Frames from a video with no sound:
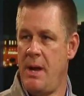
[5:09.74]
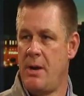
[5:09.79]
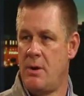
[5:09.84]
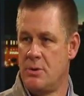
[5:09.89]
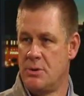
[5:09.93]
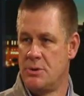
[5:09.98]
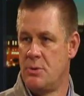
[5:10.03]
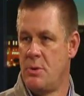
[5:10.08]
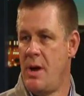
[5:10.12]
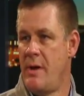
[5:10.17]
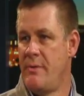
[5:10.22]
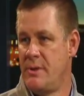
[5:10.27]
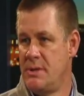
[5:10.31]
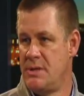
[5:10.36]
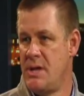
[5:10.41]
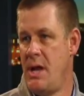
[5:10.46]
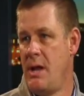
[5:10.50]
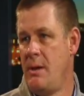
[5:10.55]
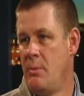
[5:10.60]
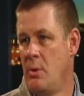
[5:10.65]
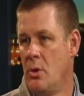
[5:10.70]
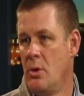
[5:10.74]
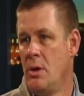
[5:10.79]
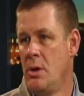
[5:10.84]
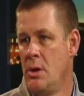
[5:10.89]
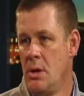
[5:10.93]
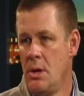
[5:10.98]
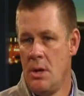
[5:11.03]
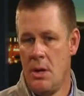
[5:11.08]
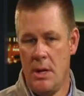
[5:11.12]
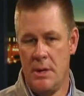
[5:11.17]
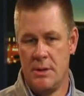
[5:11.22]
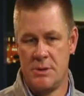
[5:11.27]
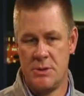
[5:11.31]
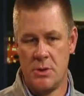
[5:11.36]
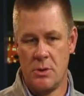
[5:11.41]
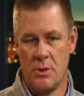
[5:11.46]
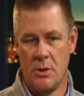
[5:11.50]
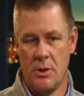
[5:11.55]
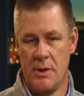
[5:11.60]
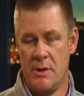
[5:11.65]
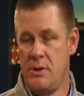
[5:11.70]
makers around the table, and
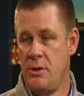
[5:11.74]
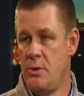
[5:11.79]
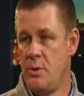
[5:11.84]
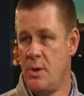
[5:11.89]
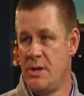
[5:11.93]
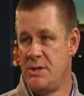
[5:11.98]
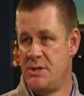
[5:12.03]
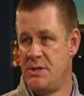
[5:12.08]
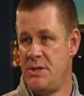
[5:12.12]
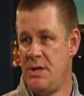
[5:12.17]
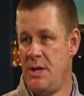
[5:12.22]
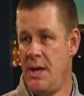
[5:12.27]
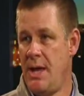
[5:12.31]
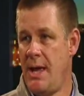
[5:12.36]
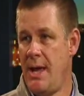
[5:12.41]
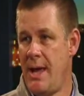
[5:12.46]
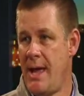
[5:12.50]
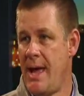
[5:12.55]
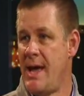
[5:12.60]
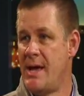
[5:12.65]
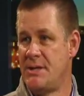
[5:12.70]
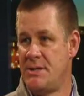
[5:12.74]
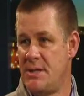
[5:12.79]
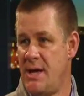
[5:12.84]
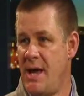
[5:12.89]
certainly the USTA has